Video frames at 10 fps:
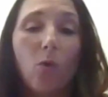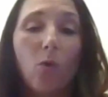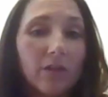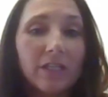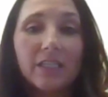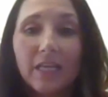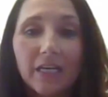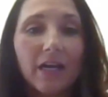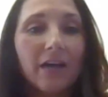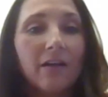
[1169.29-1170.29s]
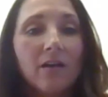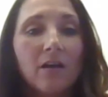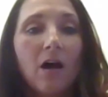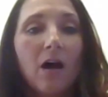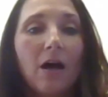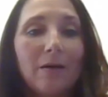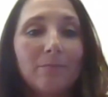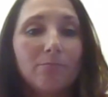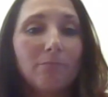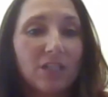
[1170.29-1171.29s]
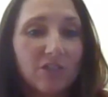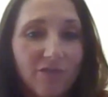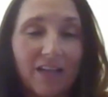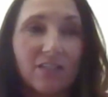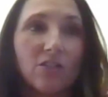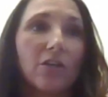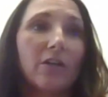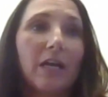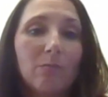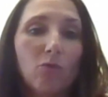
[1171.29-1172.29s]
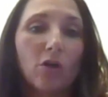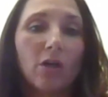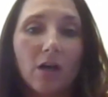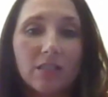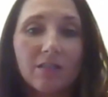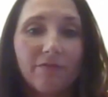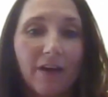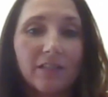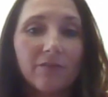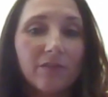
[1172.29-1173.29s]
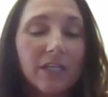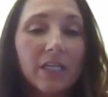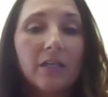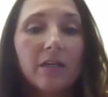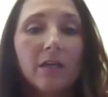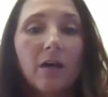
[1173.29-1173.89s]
quality data much faster and more cost effectively.